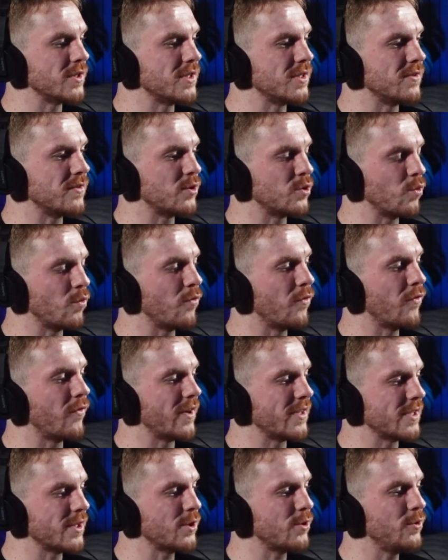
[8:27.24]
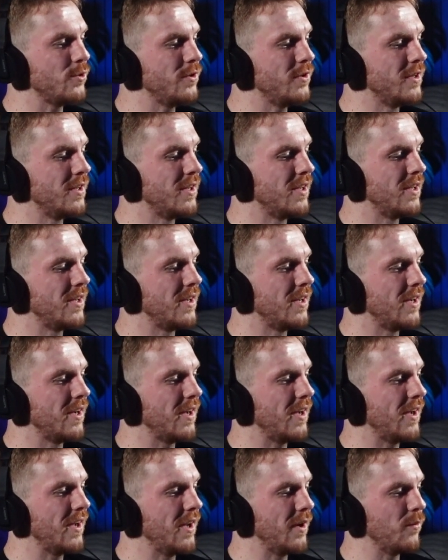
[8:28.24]
he's so physical,
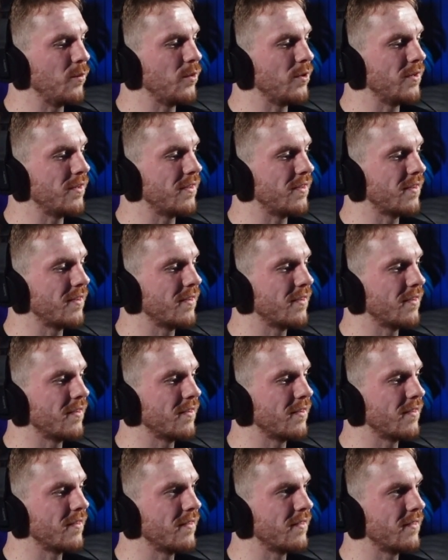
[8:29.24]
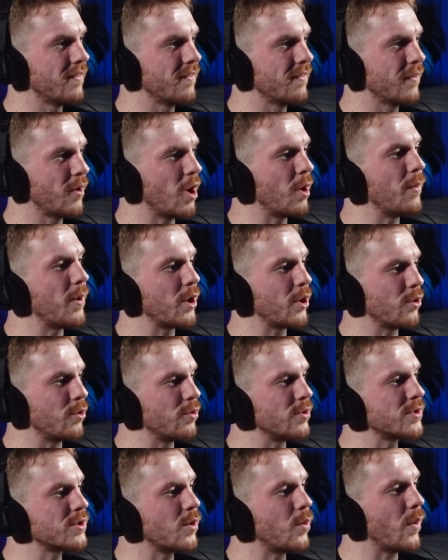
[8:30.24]
it would come
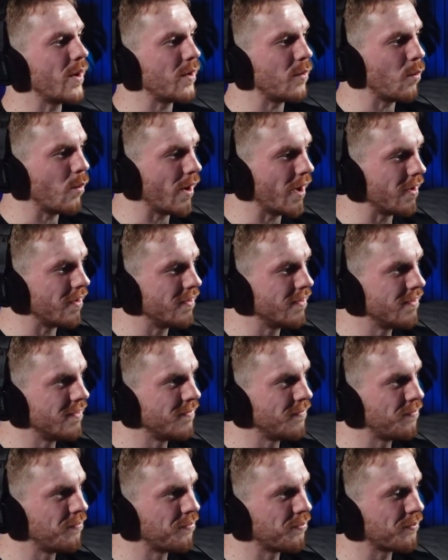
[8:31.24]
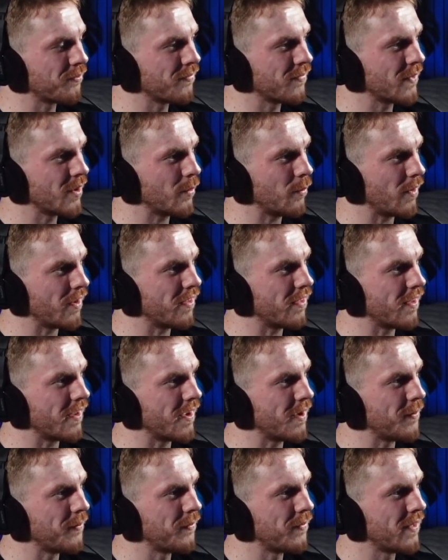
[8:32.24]
across quite well with
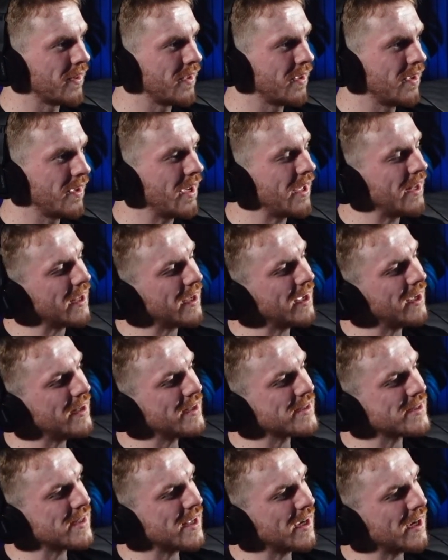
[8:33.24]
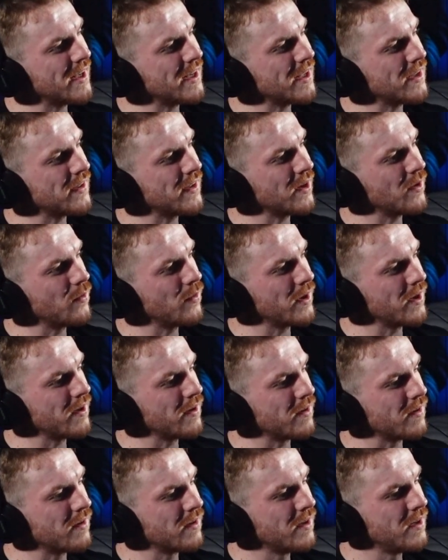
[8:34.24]
that. And again, it's that kind of thing
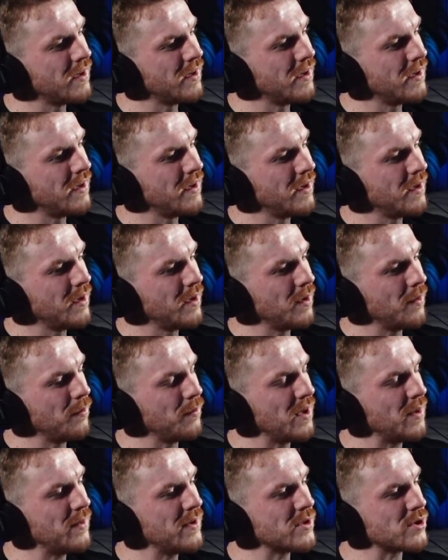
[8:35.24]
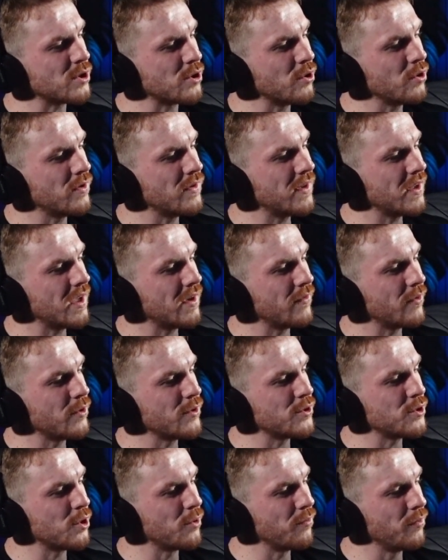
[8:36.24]
where maybe it's good to have
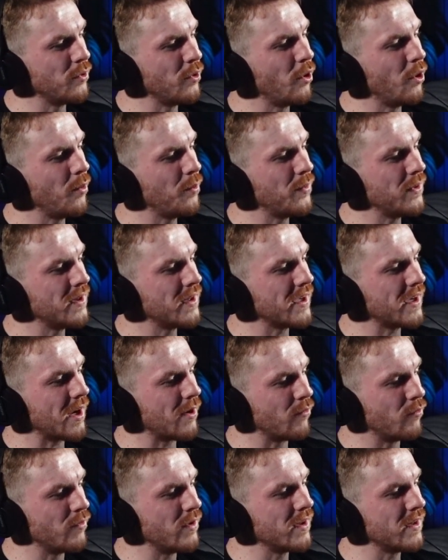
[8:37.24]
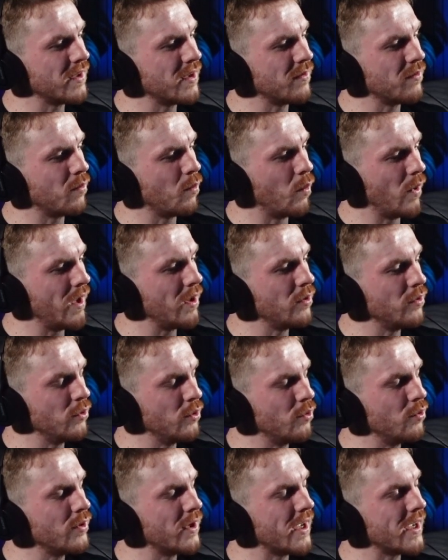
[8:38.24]
Oddjob not being like a really
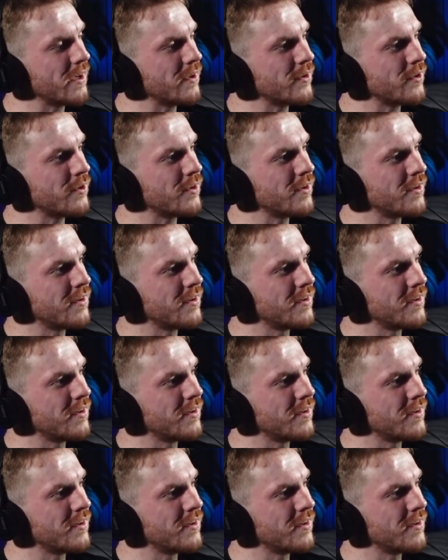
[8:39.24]
well-known actor.